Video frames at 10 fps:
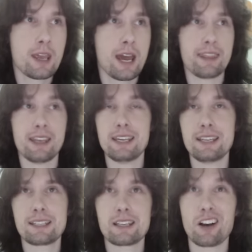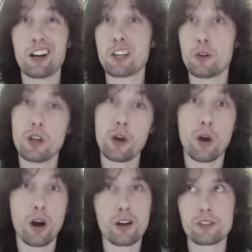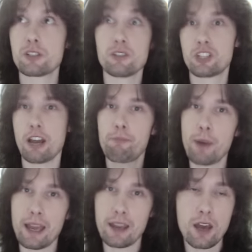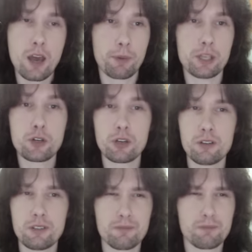And then he says, I don't know, ask Jeff Beck. But you can